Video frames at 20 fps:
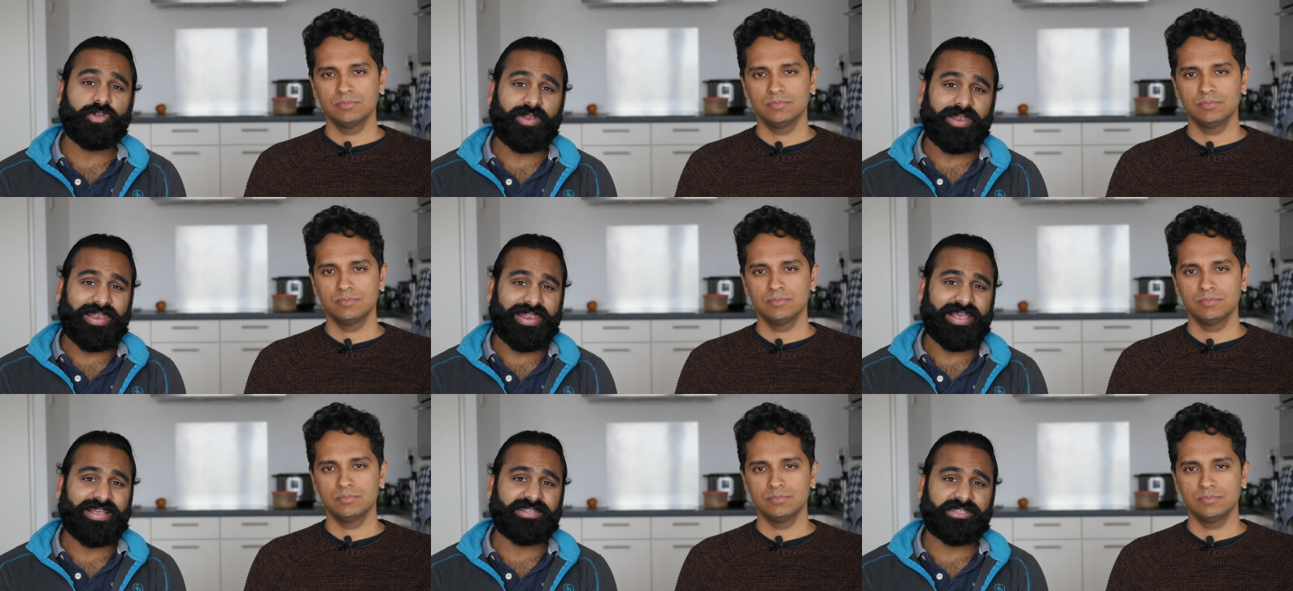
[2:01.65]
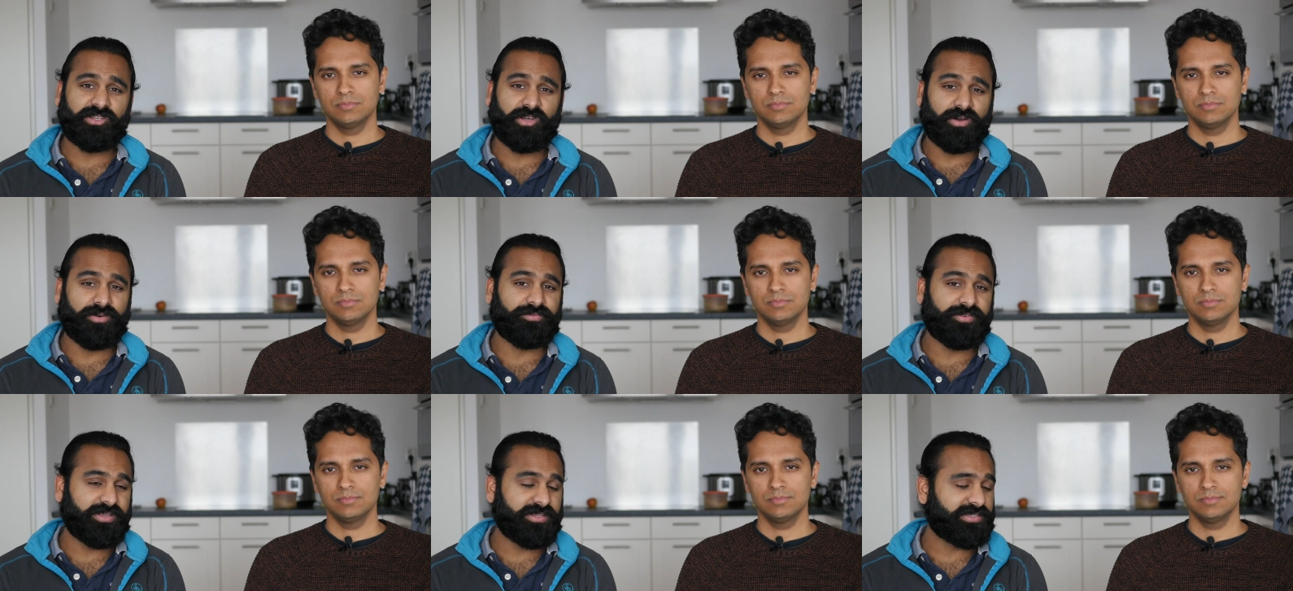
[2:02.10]
Speaker 1: also less
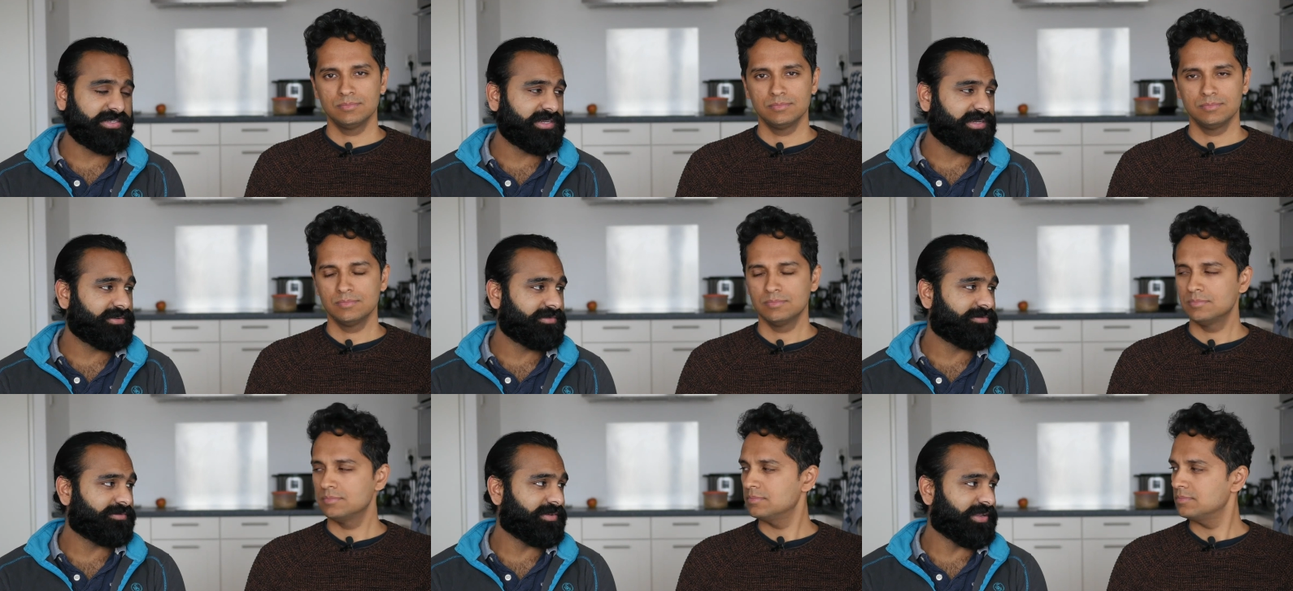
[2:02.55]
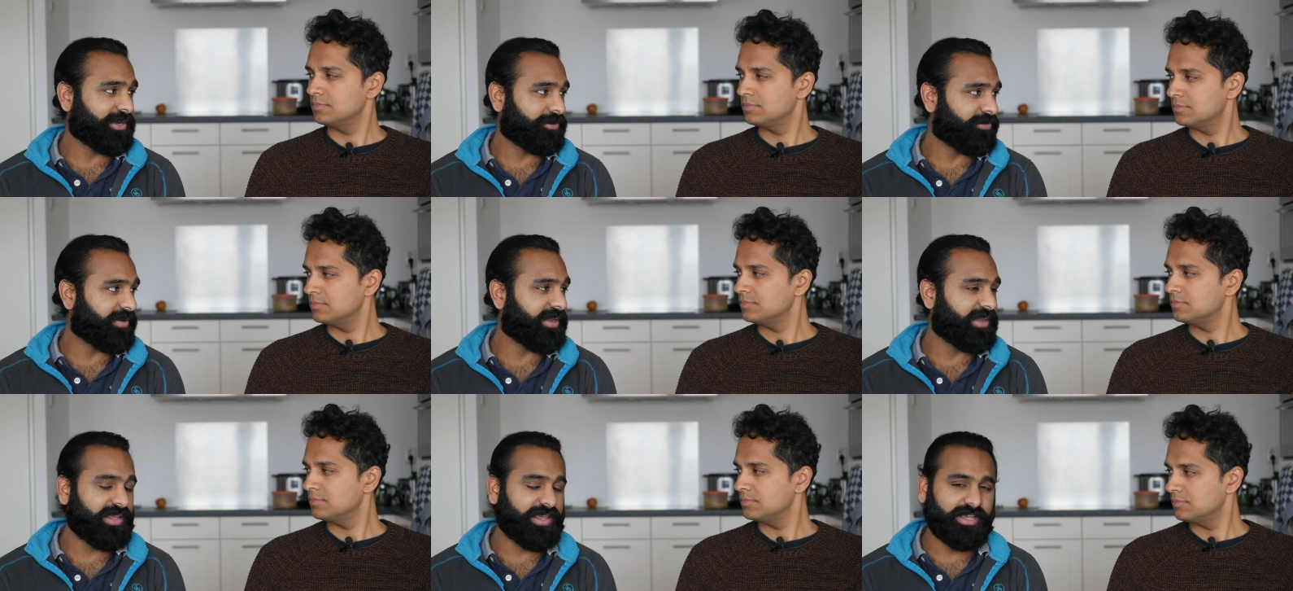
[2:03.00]
obvious stuff like
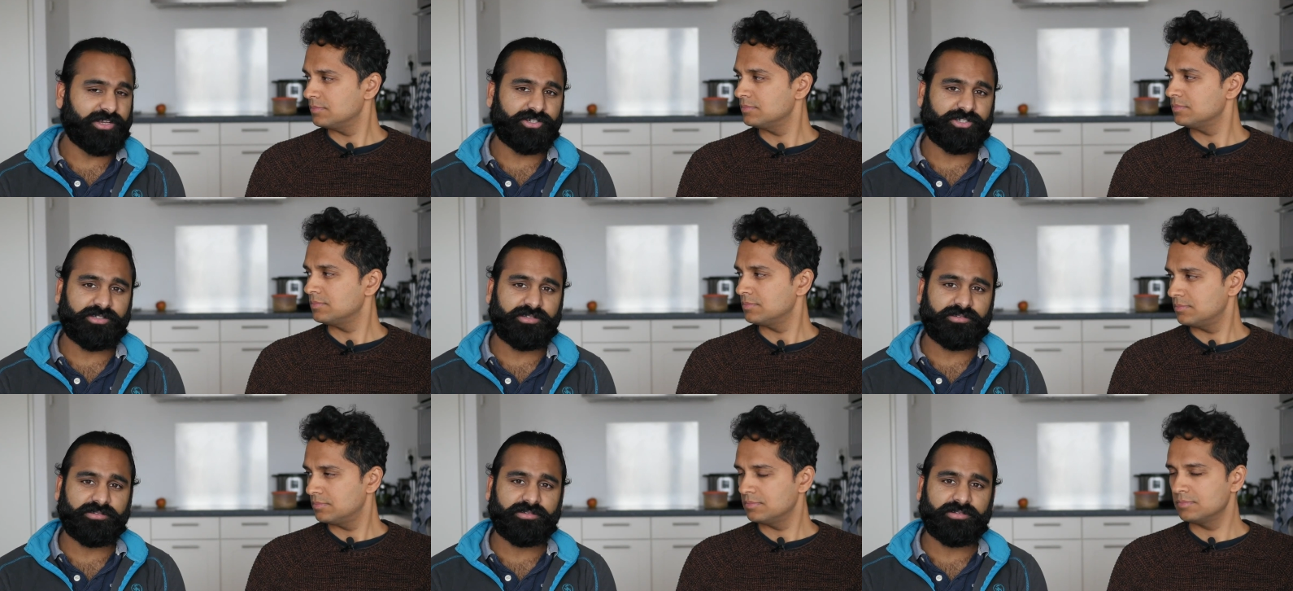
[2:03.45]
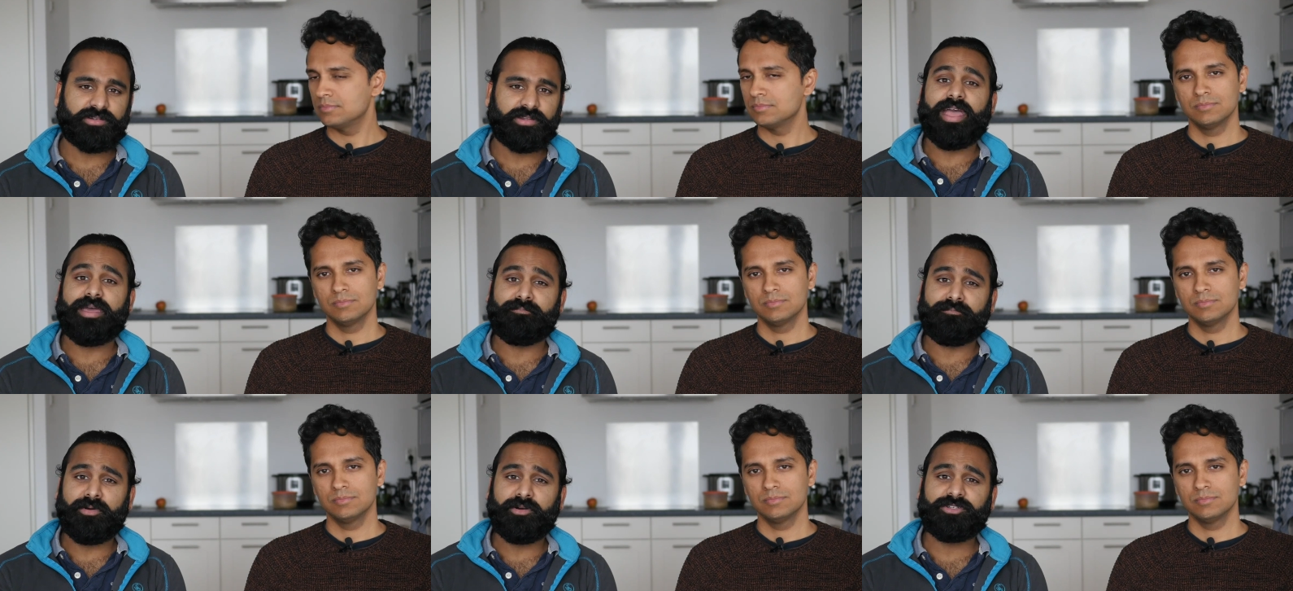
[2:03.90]
radiation,
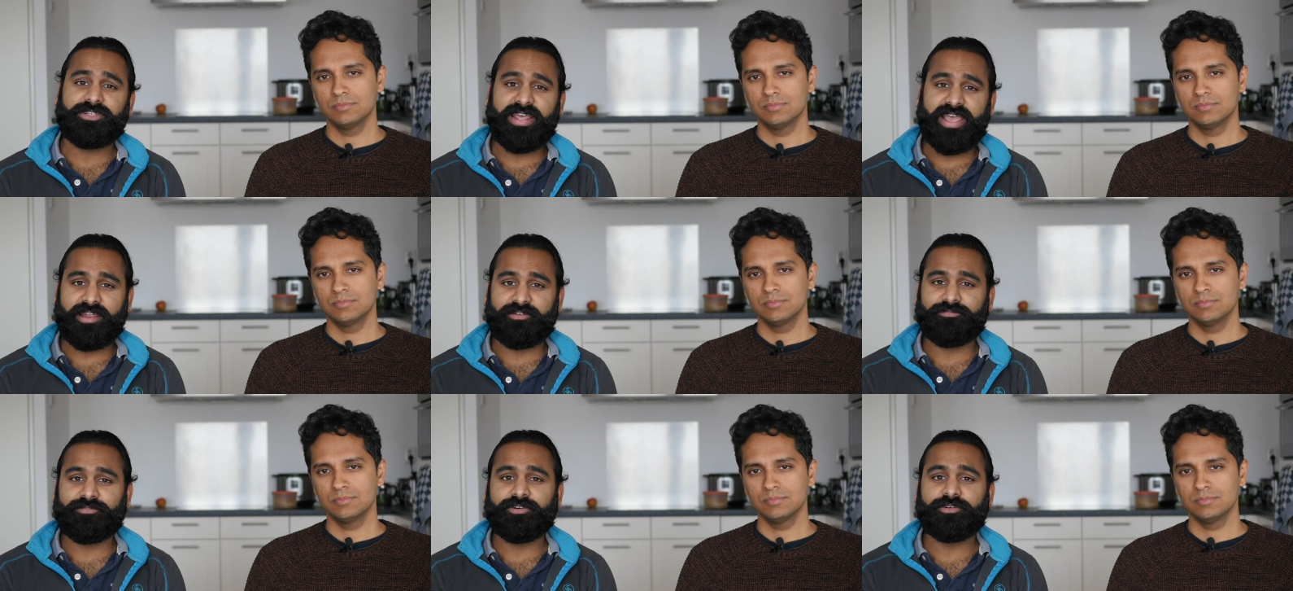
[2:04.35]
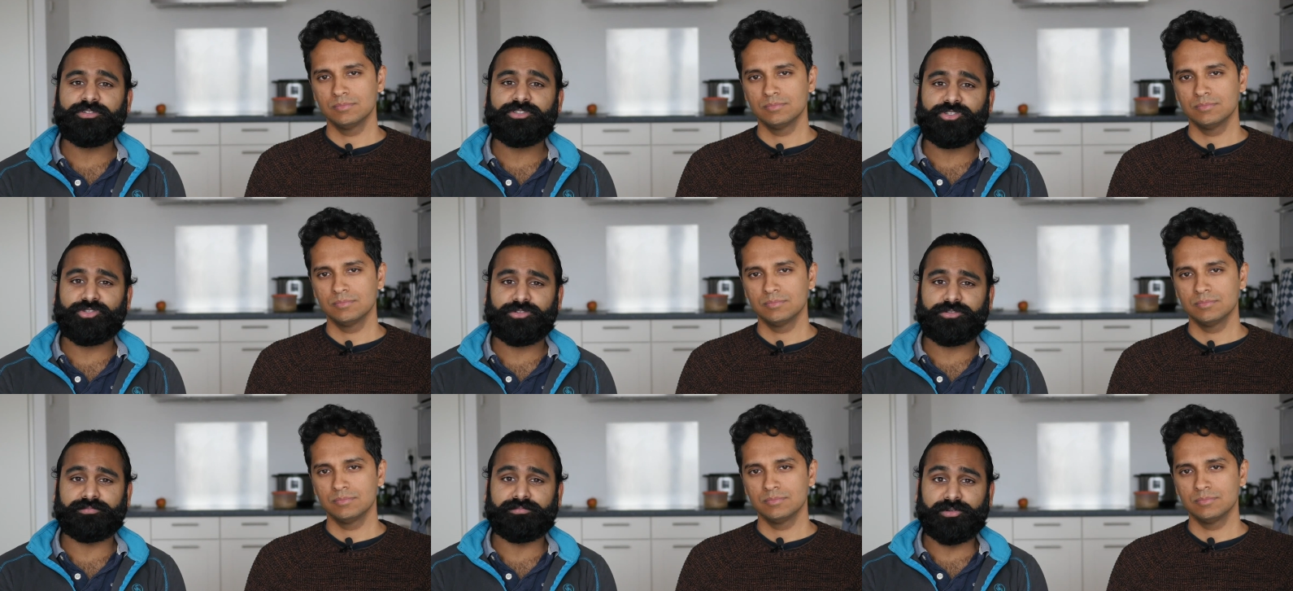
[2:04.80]
and most
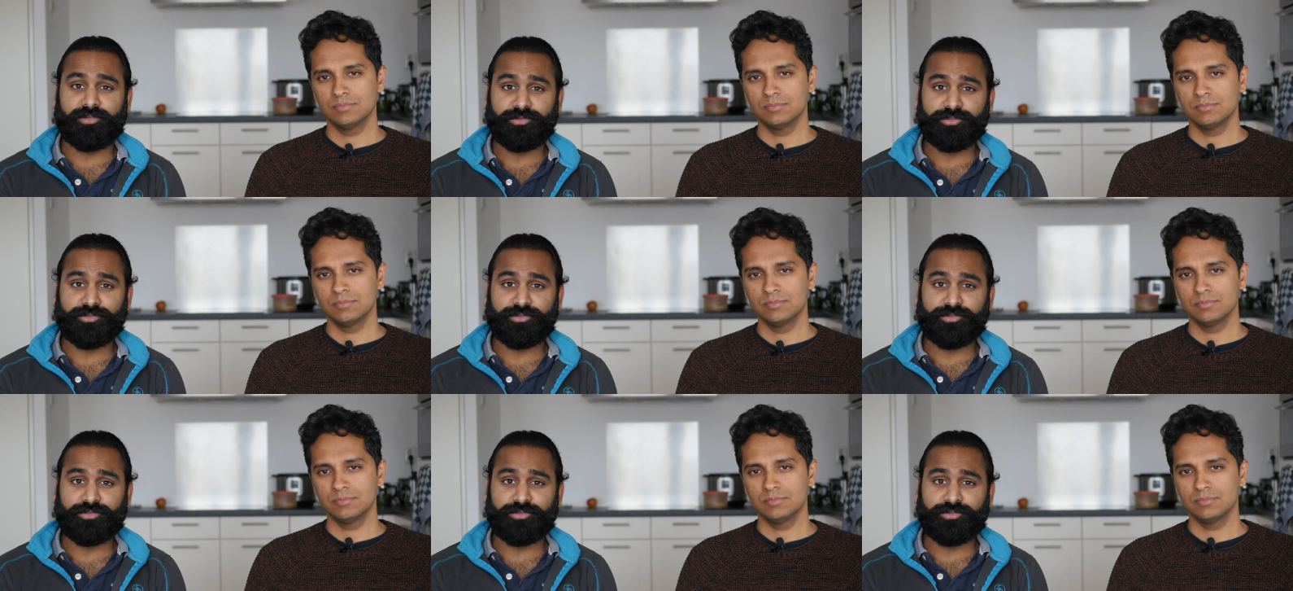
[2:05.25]
headphones use